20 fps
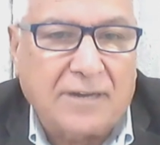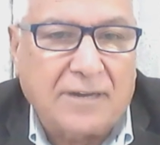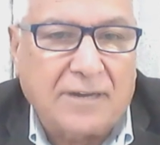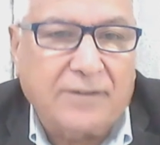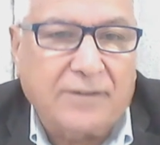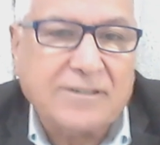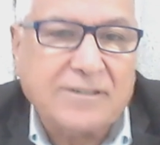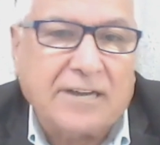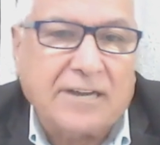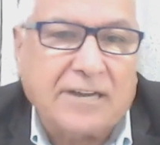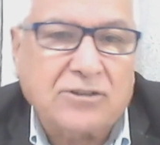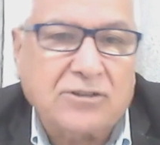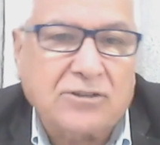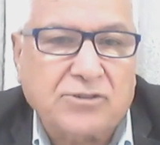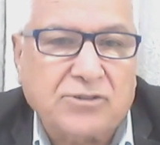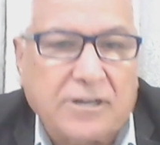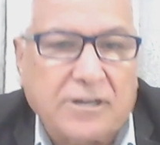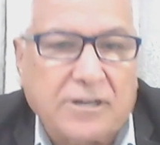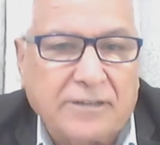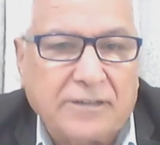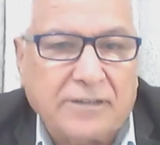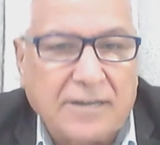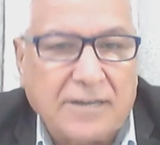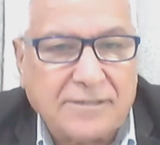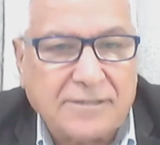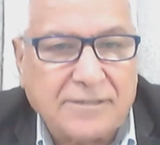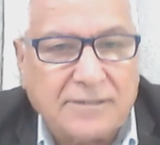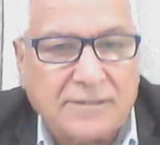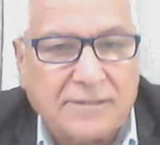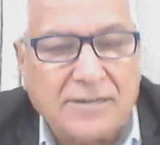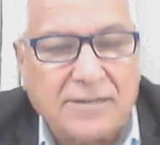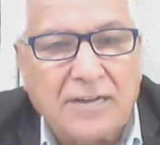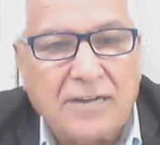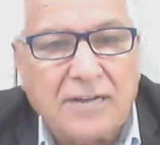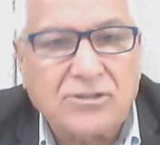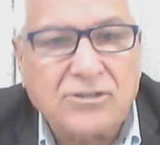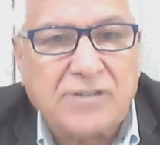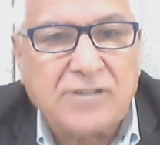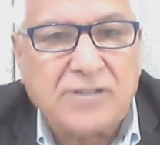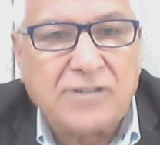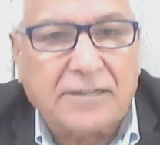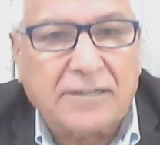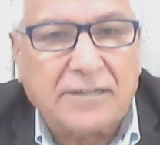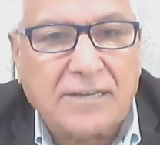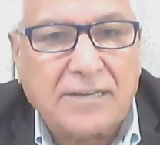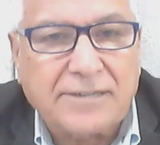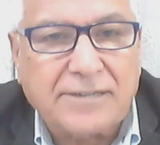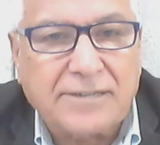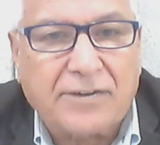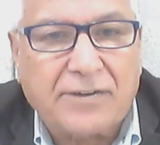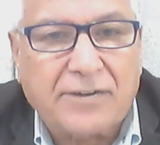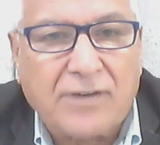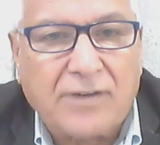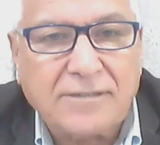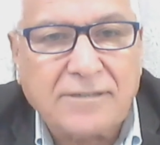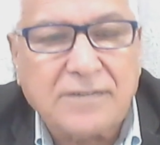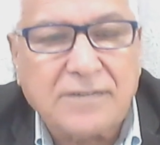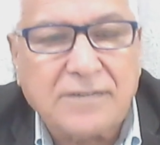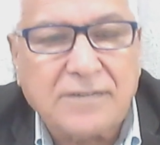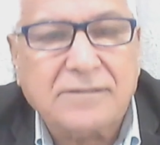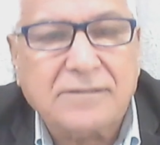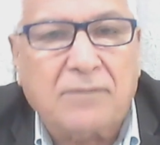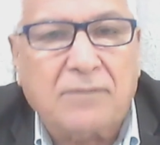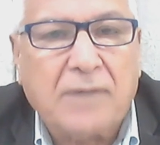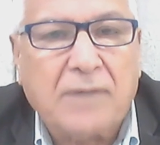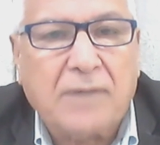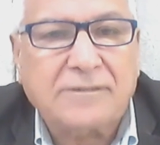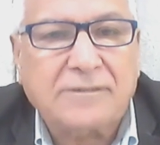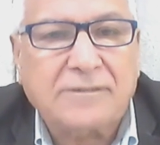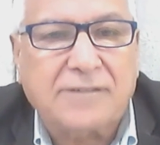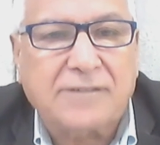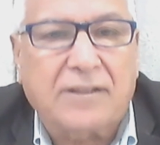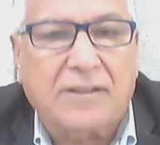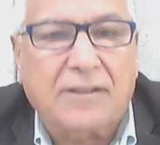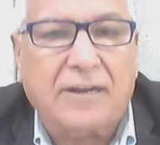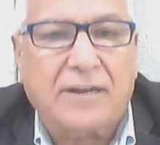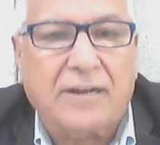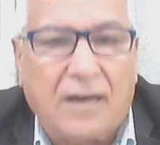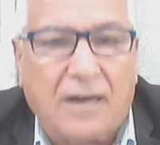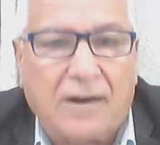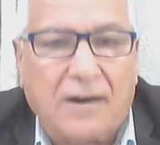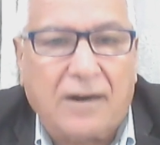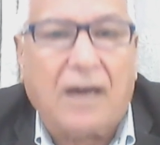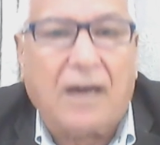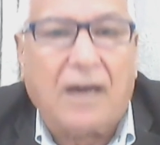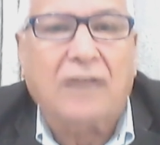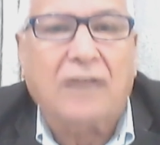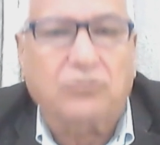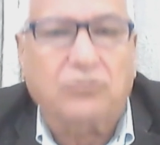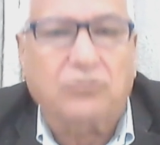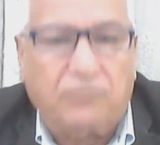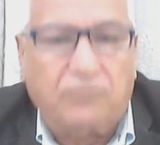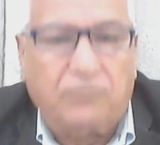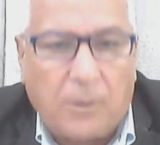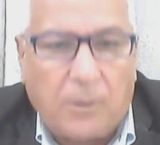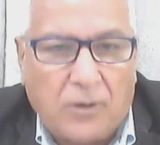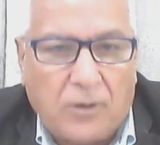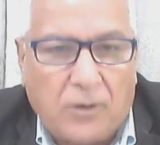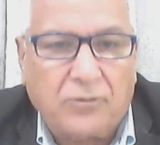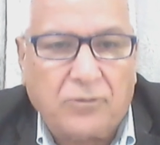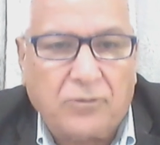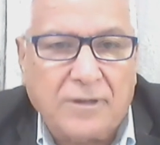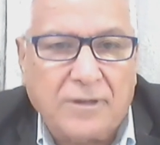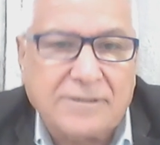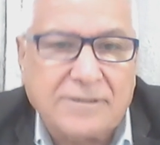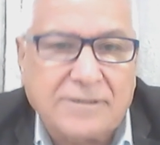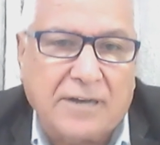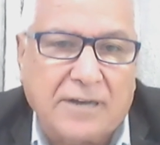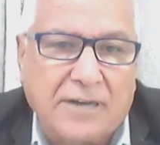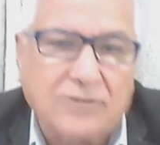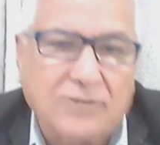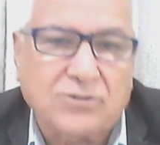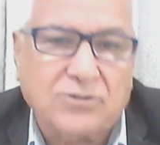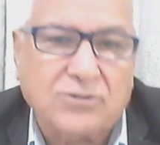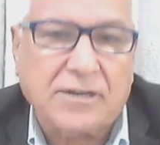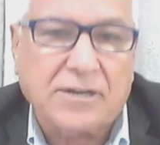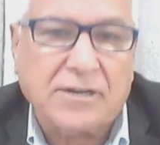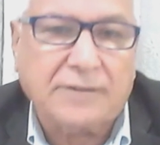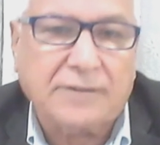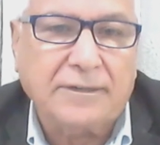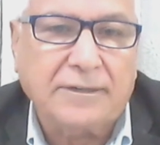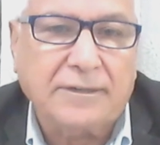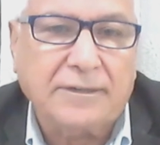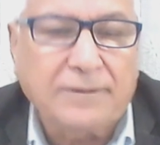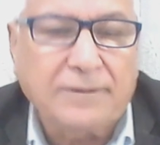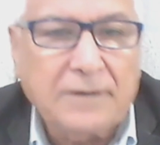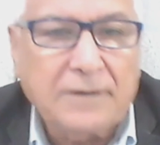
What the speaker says: in the Israeli society. Yes, Israeli society is in a crisis, but still there are a lot of power within Israeli society.